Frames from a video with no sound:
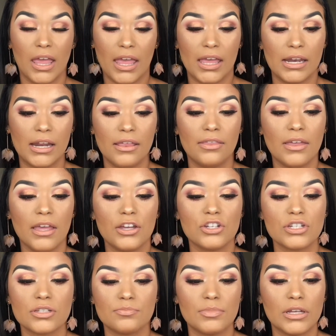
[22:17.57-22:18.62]
anything,
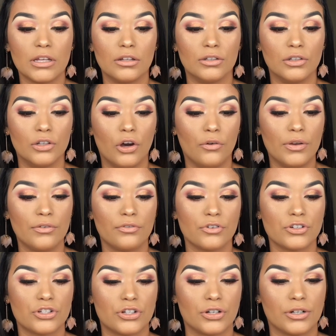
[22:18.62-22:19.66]
just being glowy
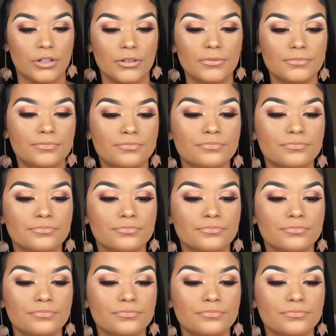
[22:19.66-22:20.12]
for sure.